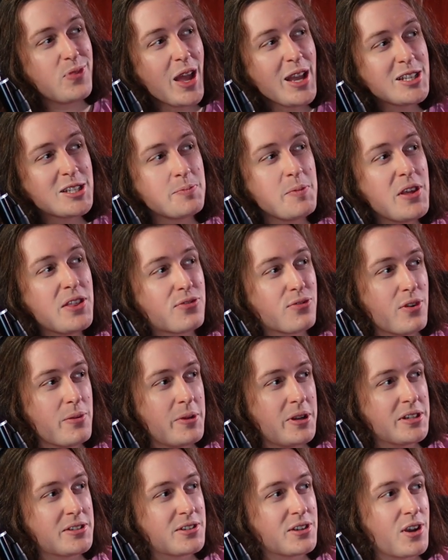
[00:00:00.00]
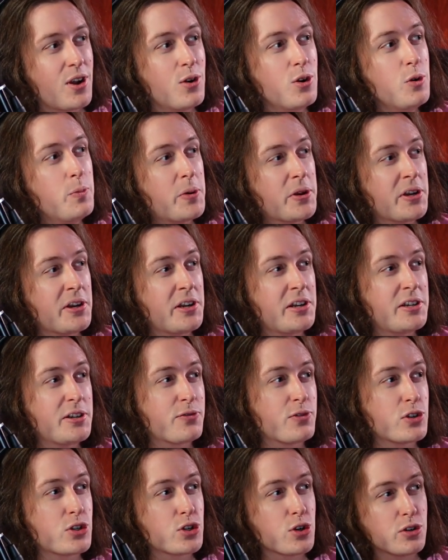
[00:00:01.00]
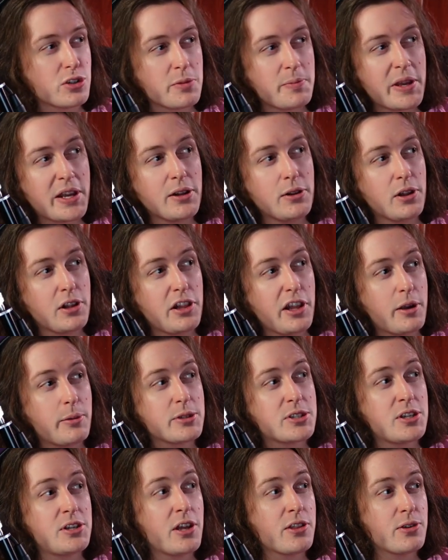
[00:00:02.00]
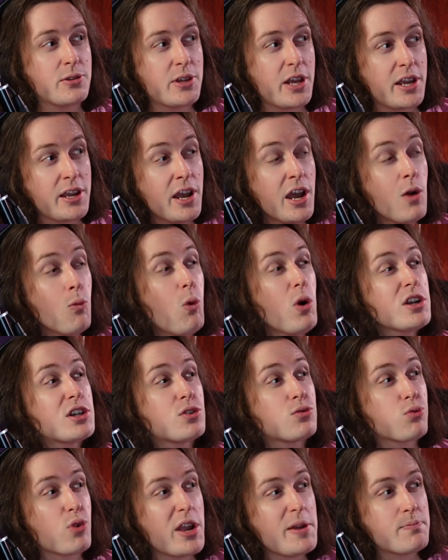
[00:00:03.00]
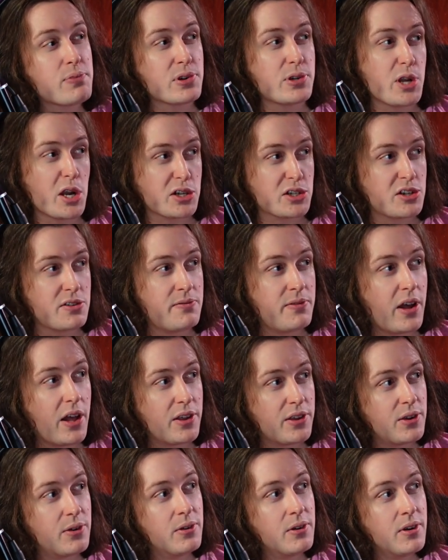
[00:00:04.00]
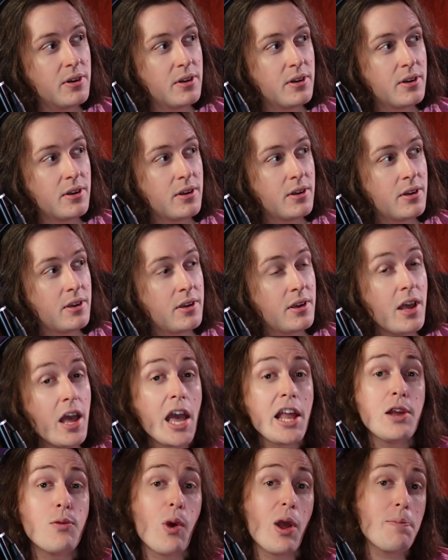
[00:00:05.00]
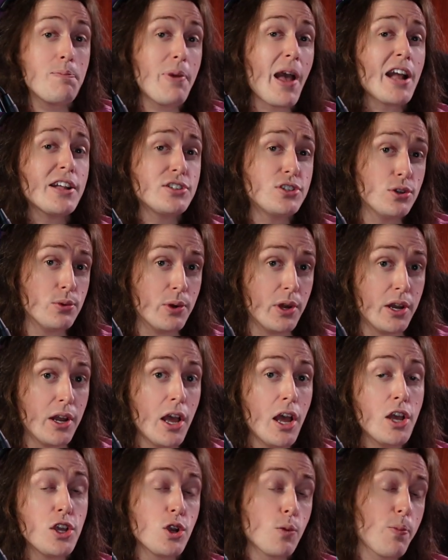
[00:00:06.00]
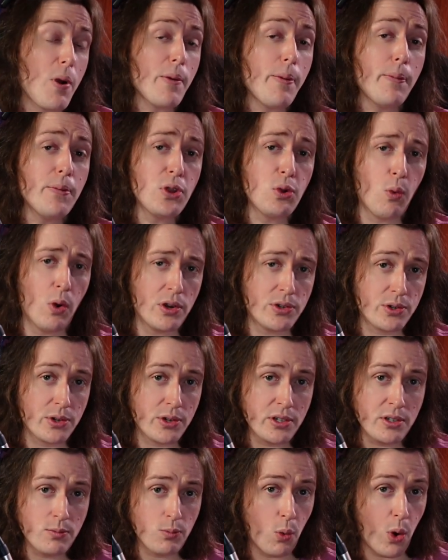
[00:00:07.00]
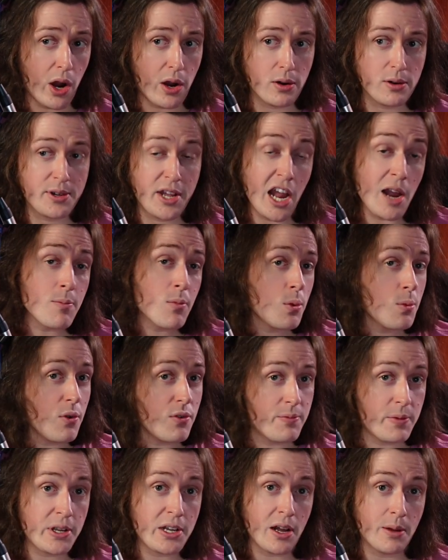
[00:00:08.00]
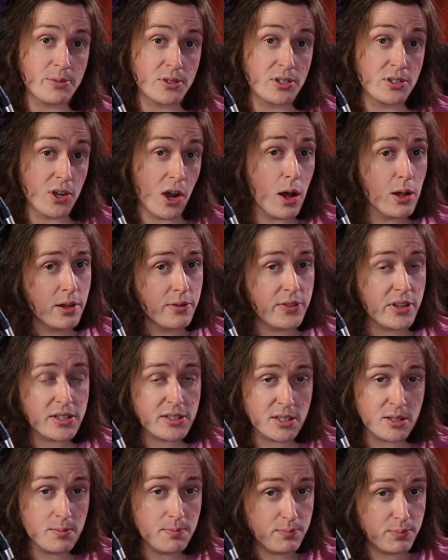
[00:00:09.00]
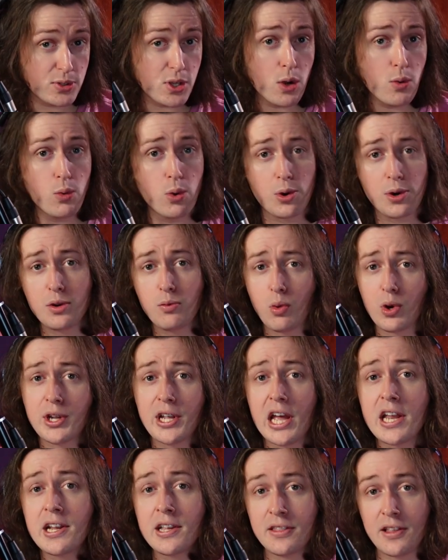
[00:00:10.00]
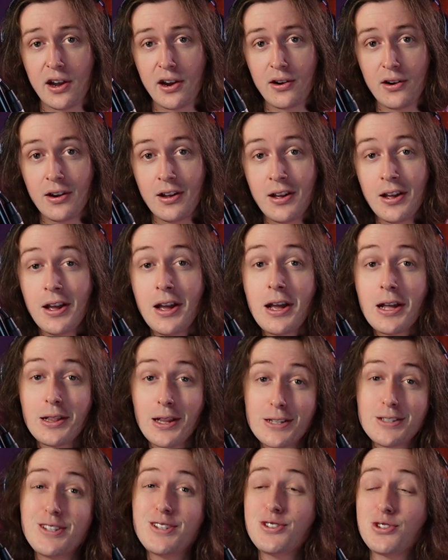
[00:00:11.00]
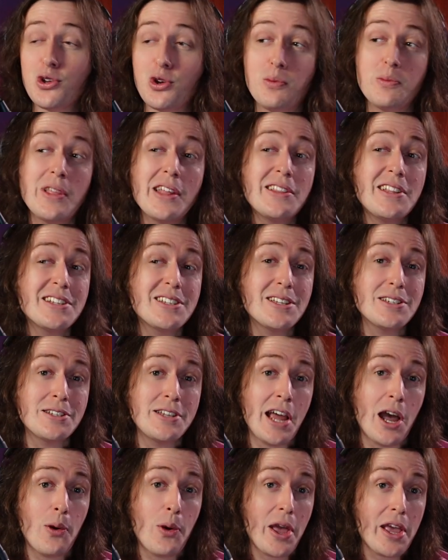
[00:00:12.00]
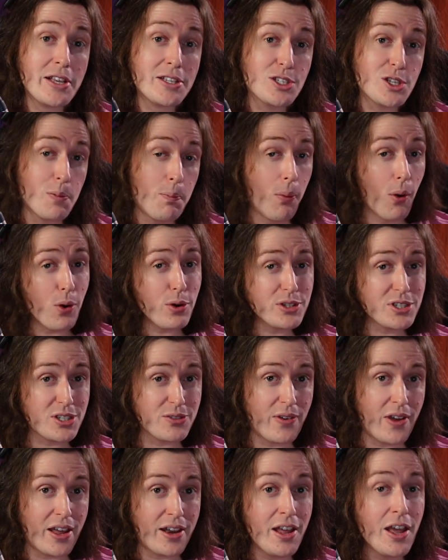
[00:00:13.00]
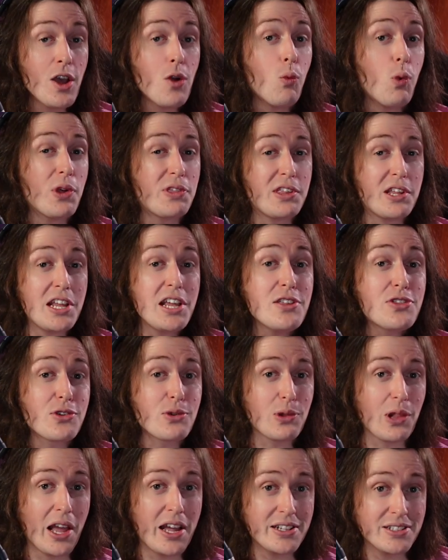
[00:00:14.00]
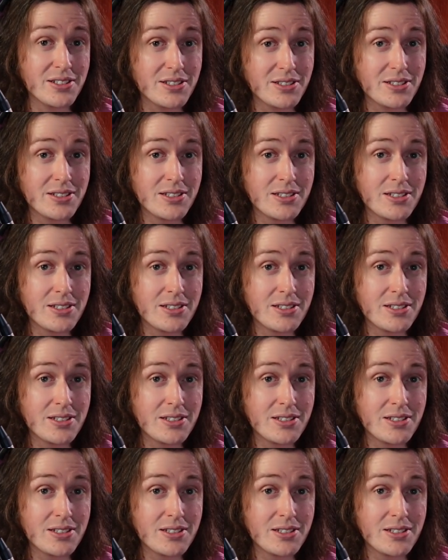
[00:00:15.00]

thanks me 3 minutes ago who put on a different shirt to make it look like it was another day. What great production value. Anyway, back to it. You're probably wondering where camera movement comes into all of this, and don't worry, we're getting there. Let's assume that this is now a support Sven with an Ether Lens.